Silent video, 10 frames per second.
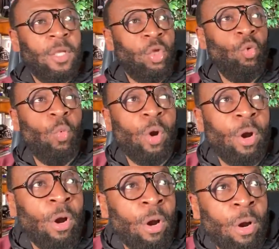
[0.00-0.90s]
you
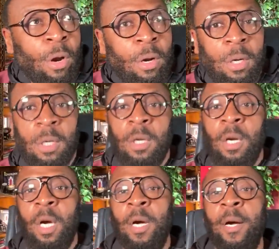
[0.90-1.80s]
were
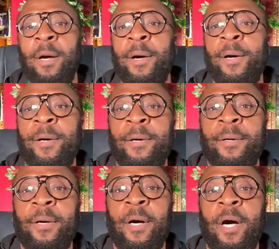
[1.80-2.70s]

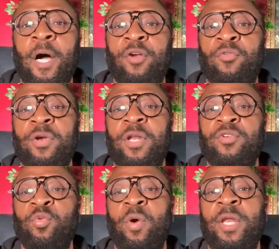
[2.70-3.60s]
uh,
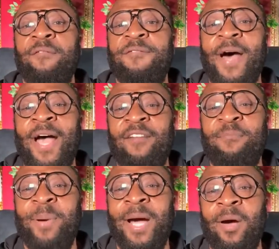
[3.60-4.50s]

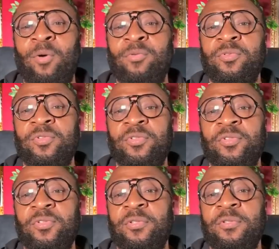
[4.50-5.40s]
125 pounds,
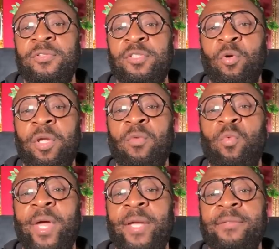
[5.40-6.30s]
soaking
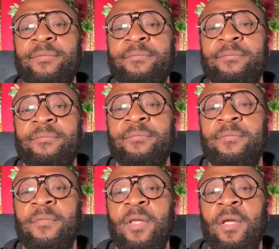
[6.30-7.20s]
wet.
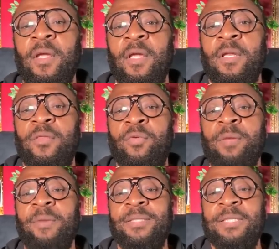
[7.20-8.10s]
Three
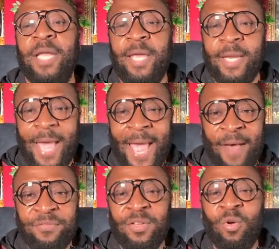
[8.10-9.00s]
months later,
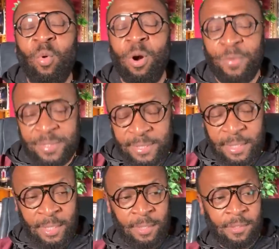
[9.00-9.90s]
after the
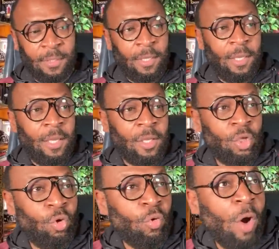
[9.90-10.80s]
quarantine,
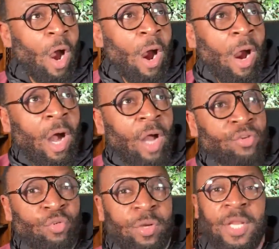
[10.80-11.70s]
you are
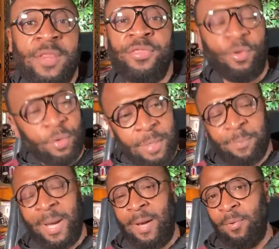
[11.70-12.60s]
130
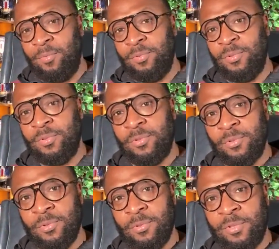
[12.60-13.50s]
pounds
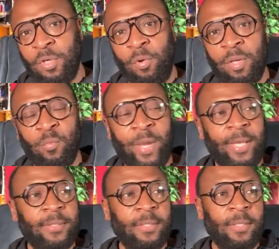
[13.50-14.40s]
soaking wet.